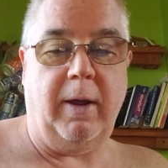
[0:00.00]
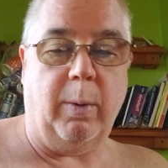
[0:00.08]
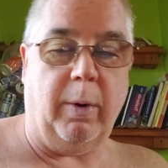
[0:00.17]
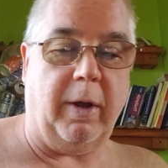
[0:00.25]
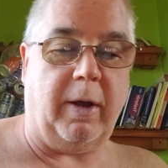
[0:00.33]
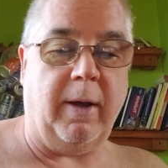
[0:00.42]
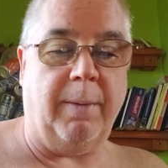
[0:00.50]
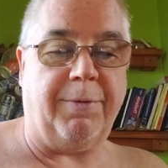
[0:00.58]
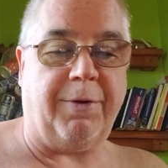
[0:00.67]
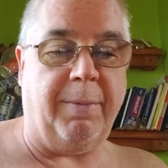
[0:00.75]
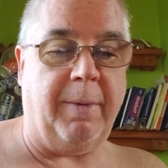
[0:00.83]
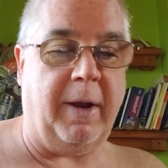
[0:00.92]
When it
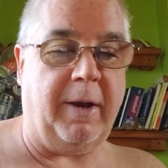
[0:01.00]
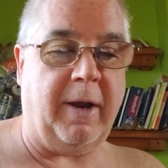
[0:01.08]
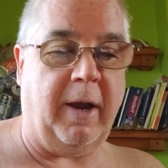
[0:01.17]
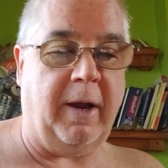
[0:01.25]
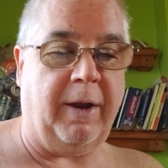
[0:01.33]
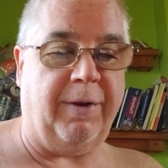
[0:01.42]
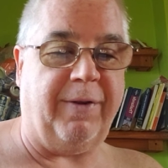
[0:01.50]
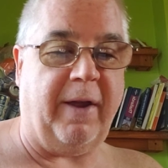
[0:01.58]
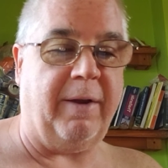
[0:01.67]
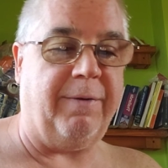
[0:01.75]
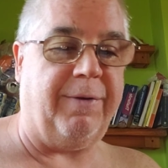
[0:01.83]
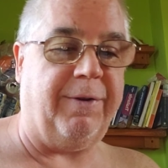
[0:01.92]
comes to maintaining
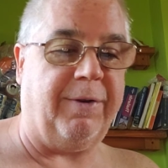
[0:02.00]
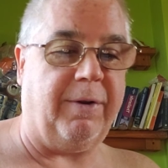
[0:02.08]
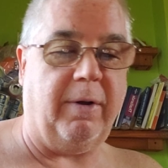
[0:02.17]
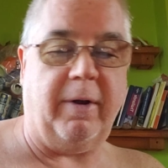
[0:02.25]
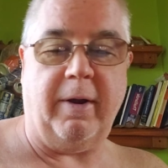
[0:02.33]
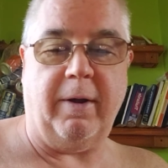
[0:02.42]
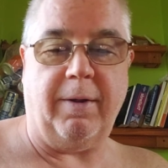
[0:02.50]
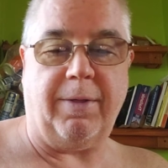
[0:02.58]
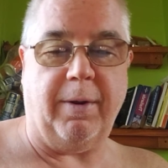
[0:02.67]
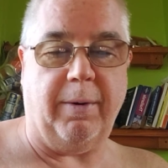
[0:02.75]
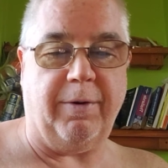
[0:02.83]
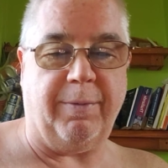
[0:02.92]
sound physical health,
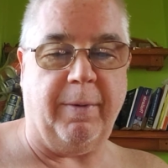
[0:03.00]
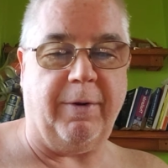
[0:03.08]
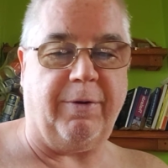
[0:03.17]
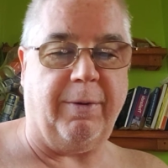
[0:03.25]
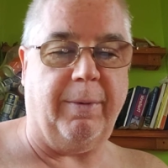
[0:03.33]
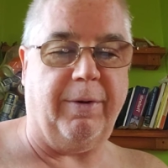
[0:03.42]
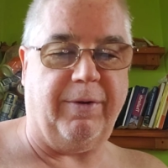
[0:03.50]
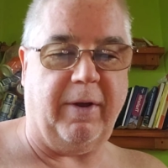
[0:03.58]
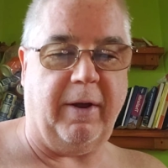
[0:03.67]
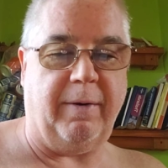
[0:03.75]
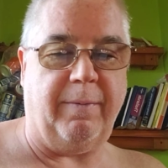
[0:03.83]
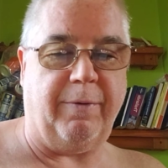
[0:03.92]
there is much to be
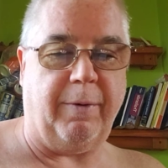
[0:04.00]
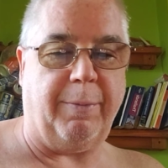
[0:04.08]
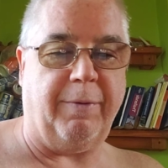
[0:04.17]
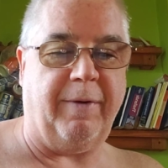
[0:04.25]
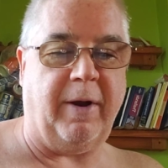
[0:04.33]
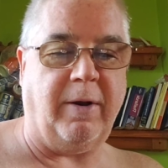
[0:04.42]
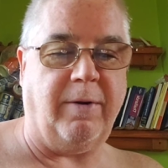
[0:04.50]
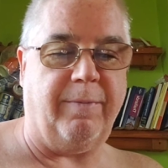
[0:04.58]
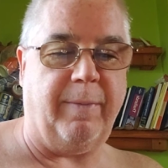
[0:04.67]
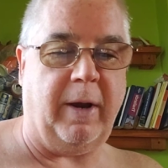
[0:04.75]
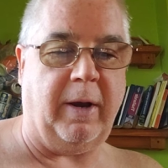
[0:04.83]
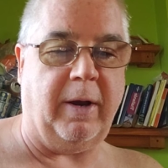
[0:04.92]
said for
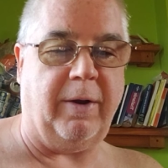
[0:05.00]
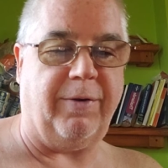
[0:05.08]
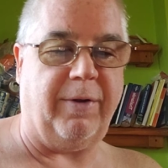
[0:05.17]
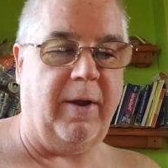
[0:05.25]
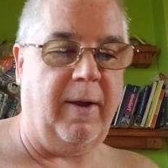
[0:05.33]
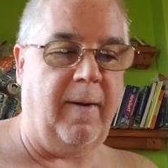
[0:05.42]
preventative maintenance.